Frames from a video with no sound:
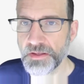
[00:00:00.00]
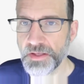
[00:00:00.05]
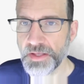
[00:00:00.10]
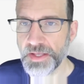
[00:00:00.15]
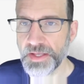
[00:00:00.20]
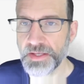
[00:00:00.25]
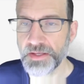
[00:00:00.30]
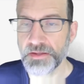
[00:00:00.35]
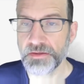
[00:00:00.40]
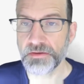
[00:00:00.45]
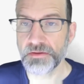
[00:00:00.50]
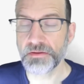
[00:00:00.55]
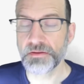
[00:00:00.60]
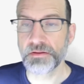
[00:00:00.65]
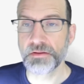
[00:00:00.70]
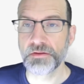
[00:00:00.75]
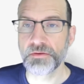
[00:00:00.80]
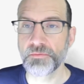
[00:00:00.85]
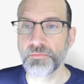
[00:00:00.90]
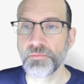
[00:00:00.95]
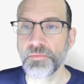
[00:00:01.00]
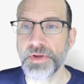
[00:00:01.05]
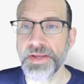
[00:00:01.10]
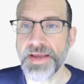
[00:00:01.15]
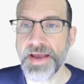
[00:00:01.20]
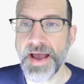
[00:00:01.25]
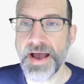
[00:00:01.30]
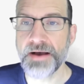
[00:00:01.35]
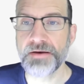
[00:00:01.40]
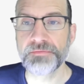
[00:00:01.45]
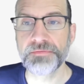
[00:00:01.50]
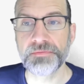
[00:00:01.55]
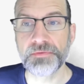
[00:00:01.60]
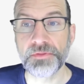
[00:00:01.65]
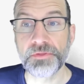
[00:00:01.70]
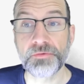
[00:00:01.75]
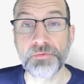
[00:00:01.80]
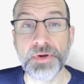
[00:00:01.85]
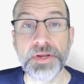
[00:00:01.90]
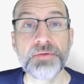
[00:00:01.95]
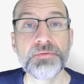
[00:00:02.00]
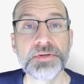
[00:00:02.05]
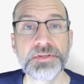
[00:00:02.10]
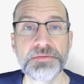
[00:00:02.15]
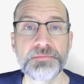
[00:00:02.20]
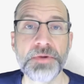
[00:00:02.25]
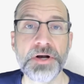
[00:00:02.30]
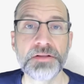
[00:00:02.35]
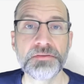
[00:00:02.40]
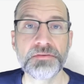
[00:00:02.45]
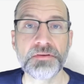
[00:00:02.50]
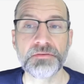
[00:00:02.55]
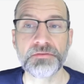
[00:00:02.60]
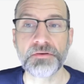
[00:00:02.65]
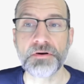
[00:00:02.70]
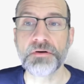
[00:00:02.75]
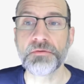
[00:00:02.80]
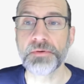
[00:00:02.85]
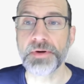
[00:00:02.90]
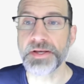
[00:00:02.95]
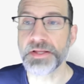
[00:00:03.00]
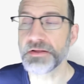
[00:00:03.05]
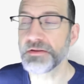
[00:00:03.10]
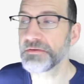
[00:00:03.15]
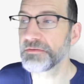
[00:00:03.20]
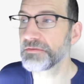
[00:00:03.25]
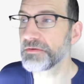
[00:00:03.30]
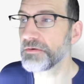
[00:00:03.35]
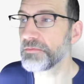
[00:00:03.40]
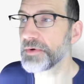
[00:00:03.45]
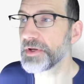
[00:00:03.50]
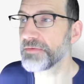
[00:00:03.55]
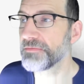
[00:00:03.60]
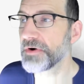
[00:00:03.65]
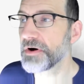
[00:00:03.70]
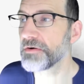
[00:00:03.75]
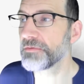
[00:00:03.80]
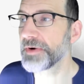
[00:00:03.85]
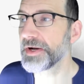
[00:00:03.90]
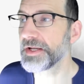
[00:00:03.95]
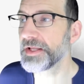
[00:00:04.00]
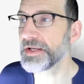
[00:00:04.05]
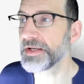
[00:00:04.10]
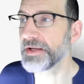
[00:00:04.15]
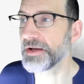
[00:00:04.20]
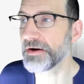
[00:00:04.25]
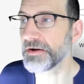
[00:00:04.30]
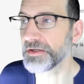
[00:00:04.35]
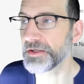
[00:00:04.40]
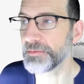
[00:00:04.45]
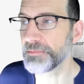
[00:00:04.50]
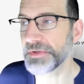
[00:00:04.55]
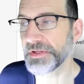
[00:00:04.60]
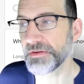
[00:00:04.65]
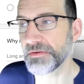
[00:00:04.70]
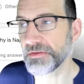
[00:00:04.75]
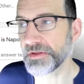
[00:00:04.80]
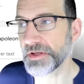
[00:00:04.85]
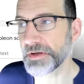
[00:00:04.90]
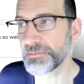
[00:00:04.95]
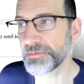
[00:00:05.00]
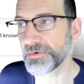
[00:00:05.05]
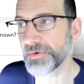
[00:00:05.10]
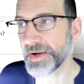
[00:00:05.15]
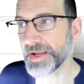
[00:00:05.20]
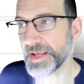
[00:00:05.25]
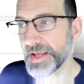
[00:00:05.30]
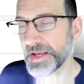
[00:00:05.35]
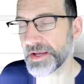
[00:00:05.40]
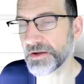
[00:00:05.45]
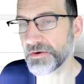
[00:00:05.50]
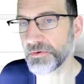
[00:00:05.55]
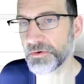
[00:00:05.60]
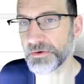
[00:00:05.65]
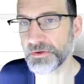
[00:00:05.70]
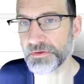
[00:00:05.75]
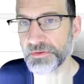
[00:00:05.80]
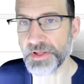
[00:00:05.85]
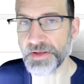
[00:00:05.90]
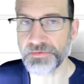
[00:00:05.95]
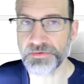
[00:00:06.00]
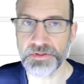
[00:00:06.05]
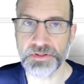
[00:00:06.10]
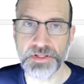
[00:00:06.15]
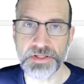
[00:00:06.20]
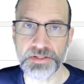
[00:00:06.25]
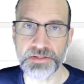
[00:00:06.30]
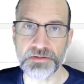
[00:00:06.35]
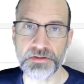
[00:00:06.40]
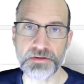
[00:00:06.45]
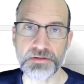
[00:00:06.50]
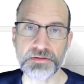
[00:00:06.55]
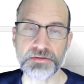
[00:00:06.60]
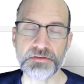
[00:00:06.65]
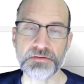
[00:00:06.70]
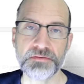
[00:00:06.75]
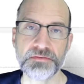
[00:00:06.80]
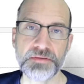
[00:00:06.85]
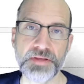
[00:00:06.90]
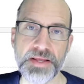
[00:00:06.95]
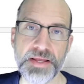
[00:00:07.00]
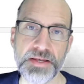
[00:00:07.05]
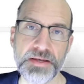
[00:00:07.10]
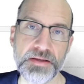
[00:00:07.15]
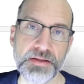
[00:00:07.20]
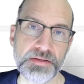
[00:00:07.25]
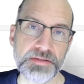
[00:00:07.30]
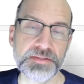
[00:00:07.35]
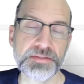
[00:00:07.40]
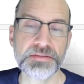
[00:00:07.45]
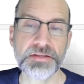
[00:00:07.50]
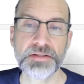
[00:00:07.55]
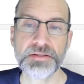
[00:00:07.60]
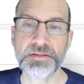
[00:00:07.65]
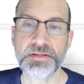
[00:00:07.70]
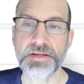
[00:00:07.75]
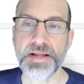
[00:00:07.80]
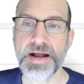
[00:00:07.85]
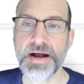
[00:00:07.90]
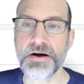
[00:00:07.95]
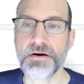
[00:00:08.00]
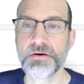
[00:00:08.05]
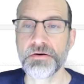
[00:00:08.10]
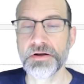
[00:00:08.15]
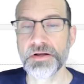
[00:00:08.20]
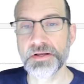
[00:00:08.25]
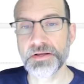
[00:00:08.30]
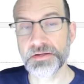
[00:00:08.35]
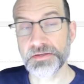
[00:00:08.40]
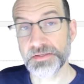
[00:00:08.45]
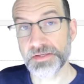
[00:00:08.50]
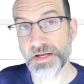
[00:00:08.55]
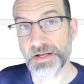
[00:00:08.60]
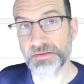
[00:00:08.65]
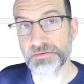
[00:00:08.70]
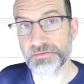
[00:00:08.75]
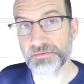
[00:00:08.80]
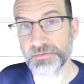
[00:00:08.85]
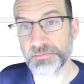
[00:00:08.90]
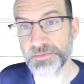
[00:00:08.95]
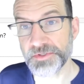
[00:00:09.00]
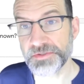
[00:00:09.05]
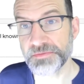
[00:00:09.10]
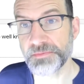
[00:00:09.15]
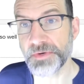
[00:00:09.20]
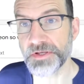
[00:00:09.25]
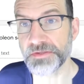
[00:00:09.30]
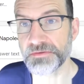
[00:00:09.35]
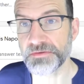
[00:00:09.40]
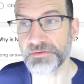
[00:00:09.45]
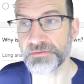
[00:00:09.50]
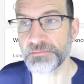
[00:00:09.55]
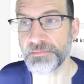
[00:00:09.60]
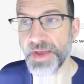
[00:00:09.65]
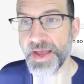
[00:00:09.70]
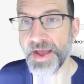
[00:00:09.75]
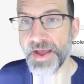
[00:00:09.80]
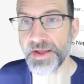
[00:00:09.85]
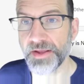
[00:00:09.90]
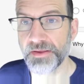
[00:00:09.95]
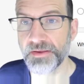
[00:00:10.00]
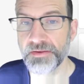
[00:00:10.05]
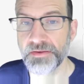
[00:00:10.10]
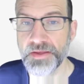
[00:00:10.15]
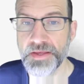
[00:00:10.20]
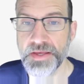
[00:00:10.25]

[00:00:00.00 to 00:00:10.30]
And we have 3 responses already. So we've already gone up into the upper right-hand corner, left-clicked on Send, sent it out, gotten some responses back.